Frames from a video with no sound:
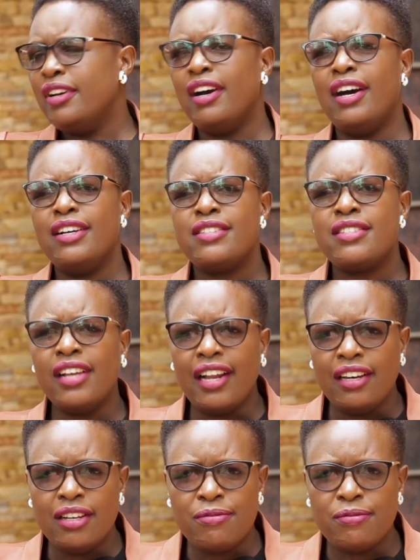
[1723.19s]

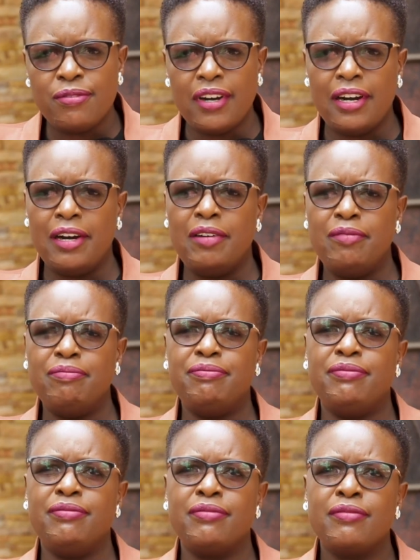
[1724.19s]
Salif
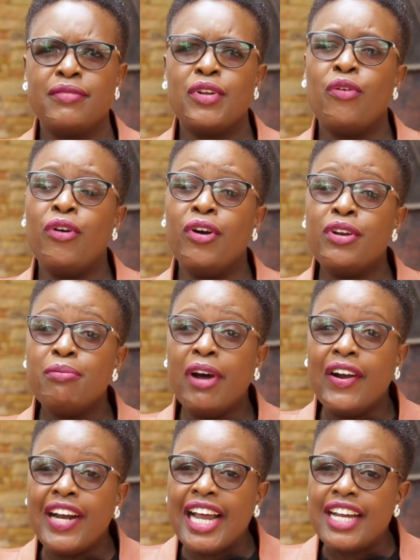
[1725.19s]
got
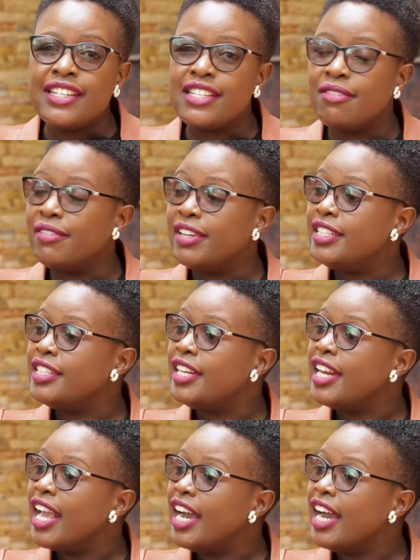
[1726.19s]
married at 17